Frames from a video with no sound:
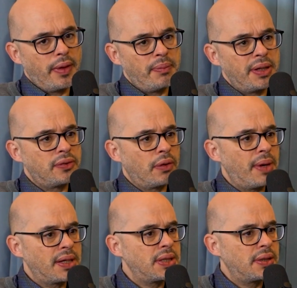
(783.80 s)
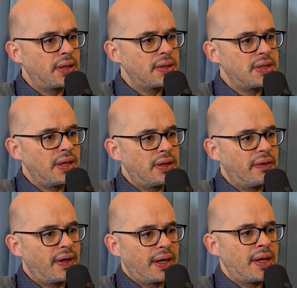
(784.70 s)
a bit dogmatic. That is the
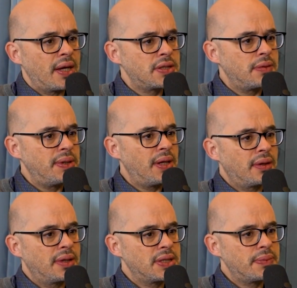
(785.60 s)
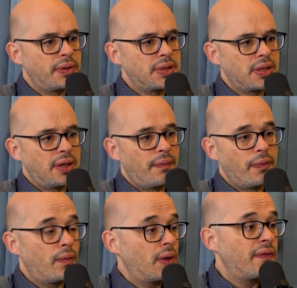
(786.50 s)
idea of like, it has to be like this, but
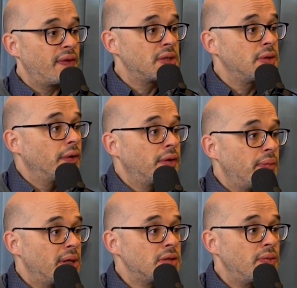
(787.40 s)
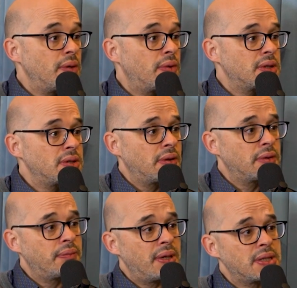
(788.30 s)
what if it's not the best way? What is
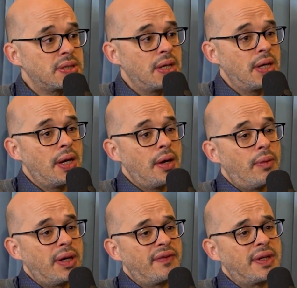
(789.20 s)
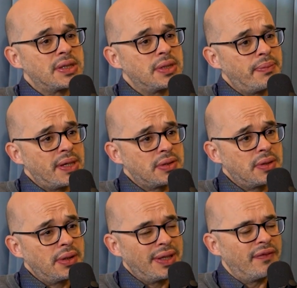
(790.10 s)
not the best? What if it doesn't
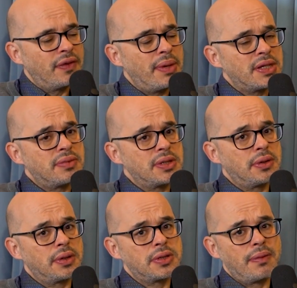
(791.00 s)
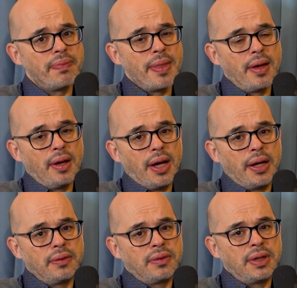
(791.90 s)
give the best result? So
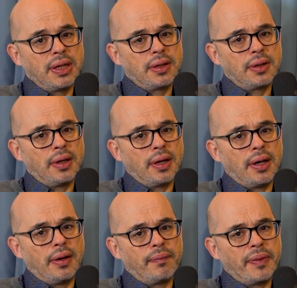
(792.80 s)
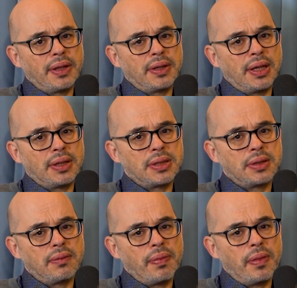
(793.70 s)
I do think that